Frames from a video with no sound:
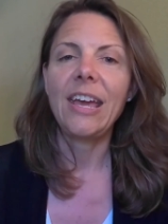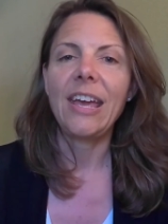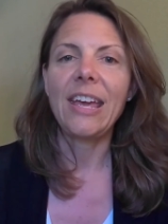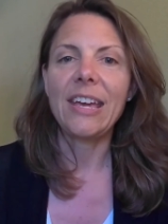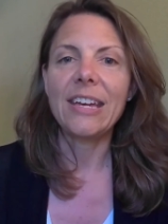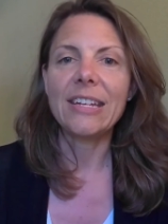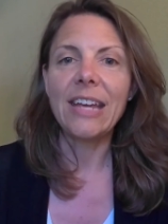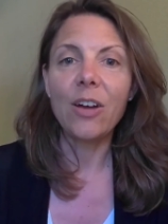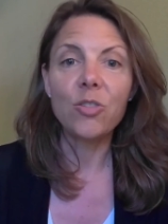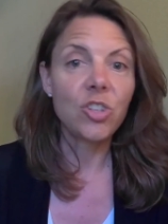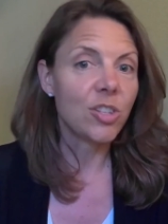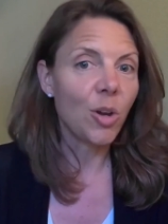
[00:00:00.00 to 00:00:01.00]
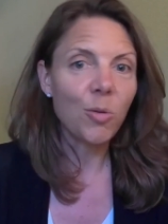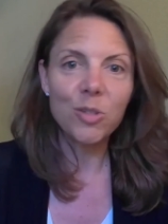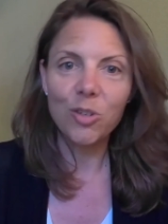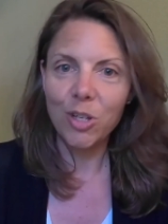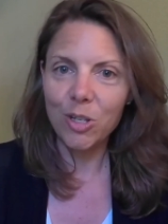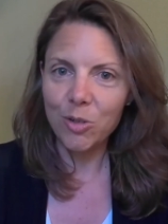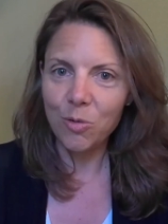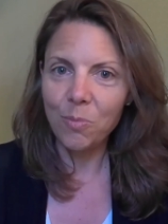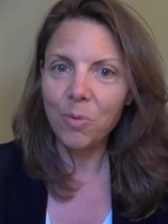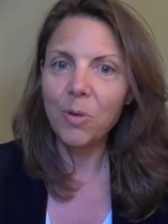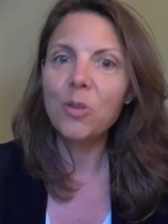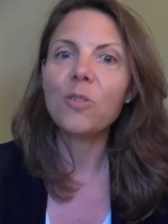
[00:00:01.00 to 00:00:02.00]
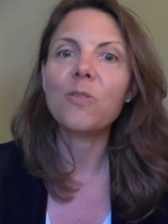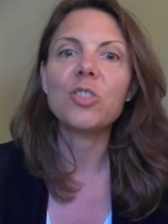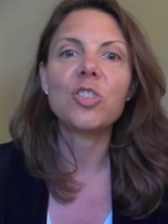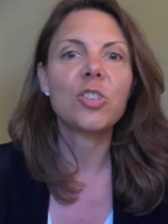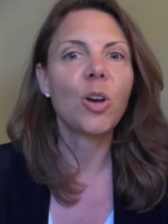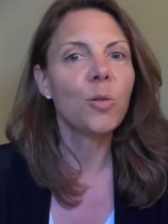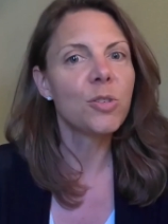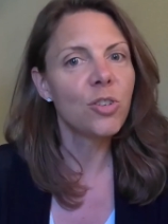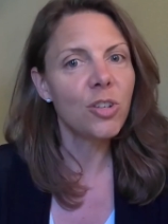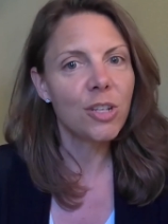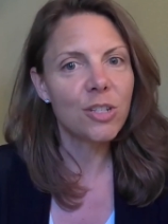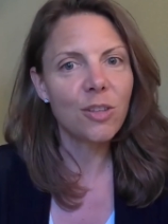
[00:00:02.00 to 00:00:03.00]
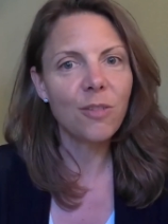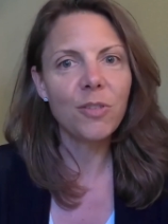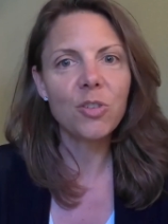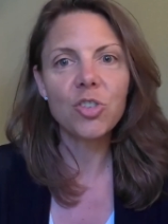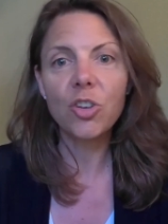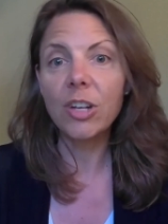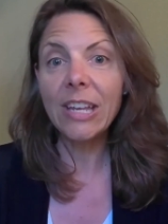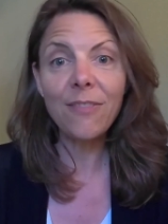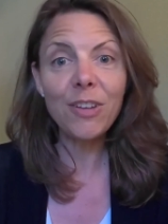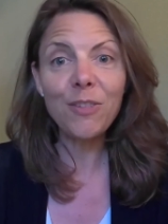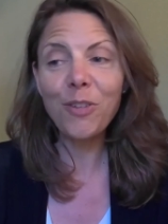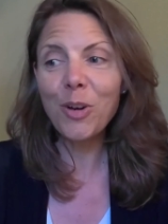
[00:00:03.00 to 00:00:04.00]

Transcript: and how she's always looking to improve and she's always looking to the future, and even for